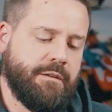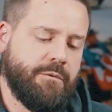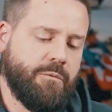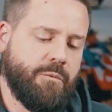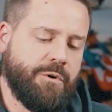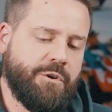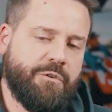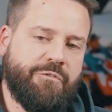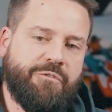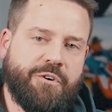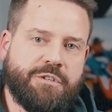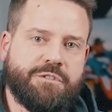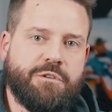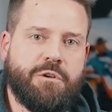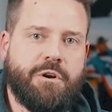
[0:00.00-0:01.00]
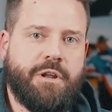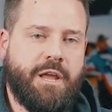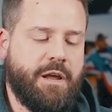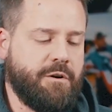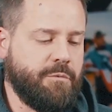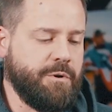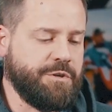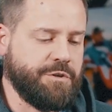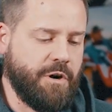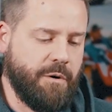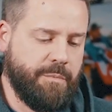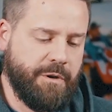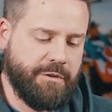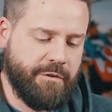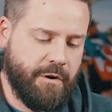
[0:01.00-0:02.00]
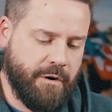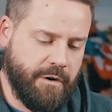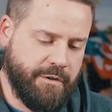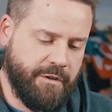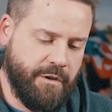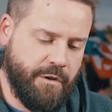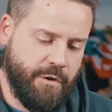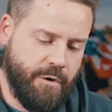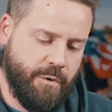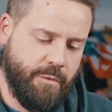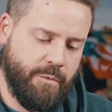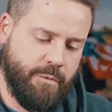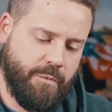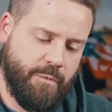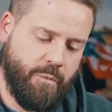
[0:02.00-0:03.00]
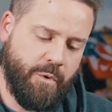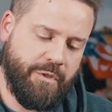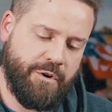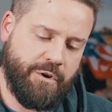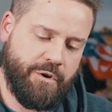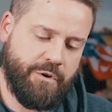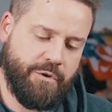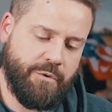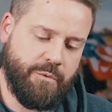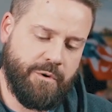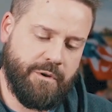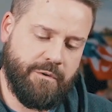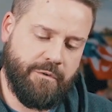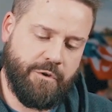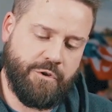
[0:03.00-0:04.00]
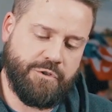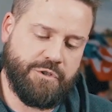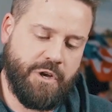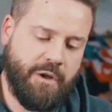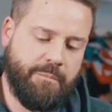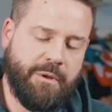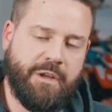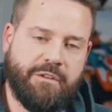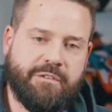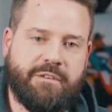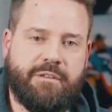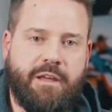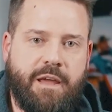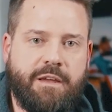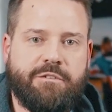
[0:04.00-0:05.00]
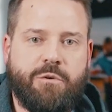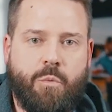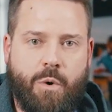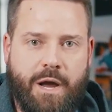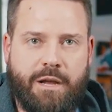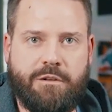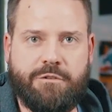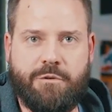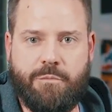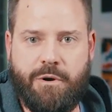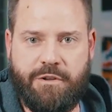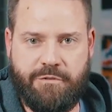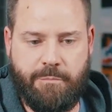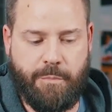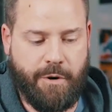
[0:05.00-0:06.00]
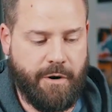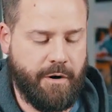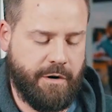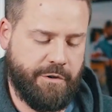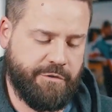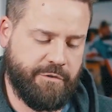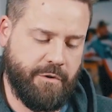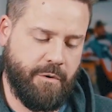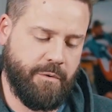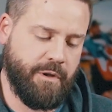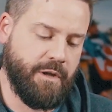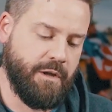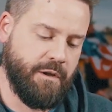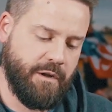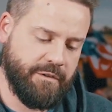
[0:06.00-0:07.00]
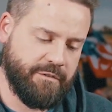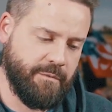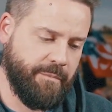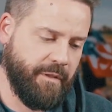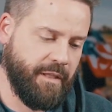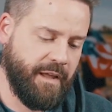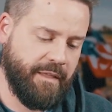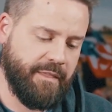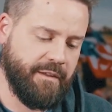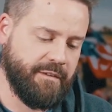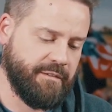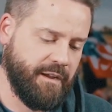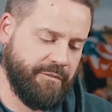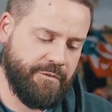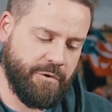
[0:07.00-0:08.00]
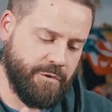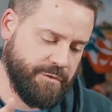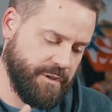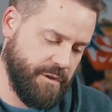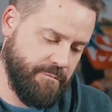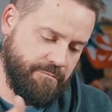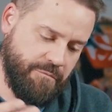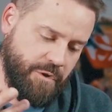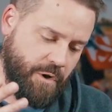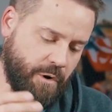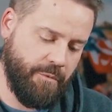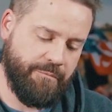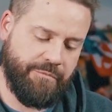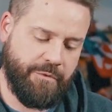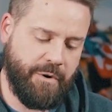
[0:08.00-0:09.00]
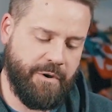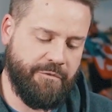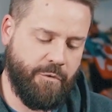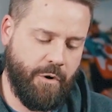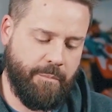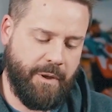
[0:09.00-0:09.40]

when you're first learning how to resharpen, it's hard to know whether you're doing a good job, because it takes a while to raise a burr on a stone. On something like this, after only 3-4